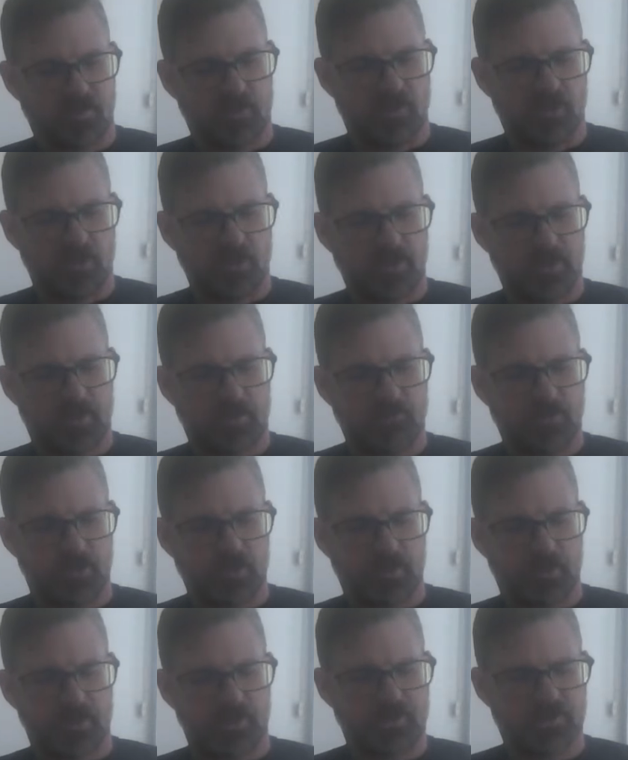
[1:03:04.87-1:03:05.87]
line
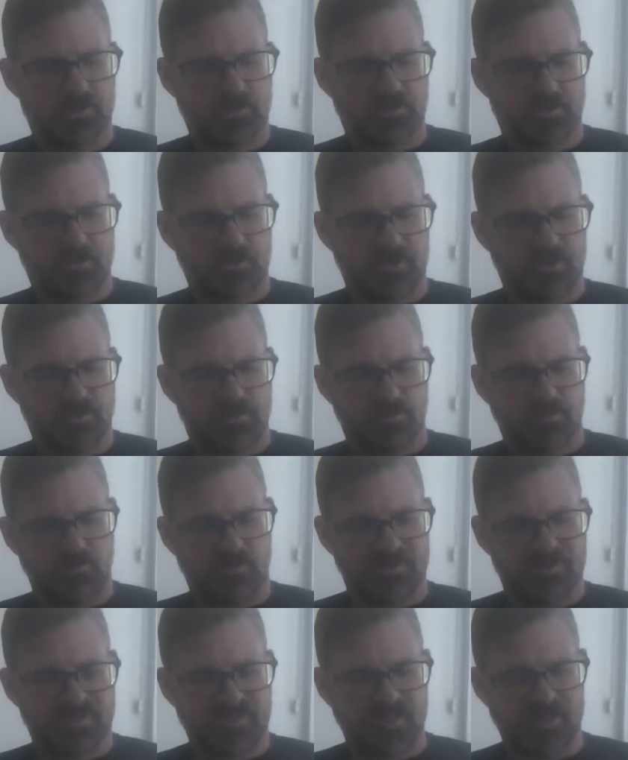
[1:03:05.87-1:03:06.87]
communications into
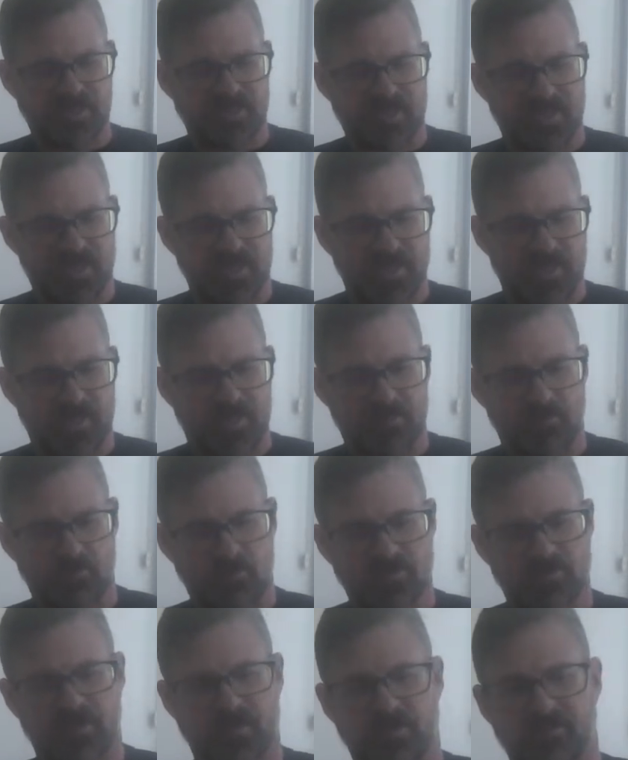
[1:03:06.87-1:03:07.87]
a tin can.
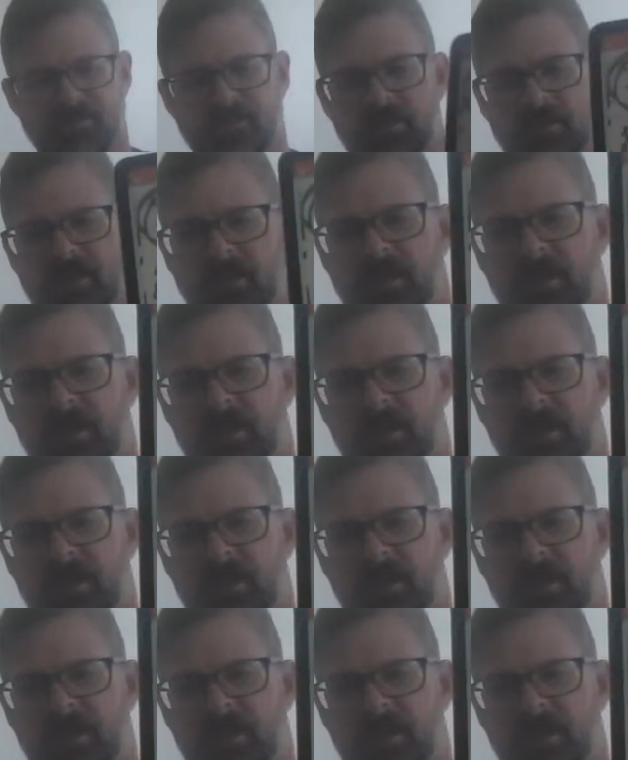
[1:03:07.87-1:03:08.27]
Looks like a tin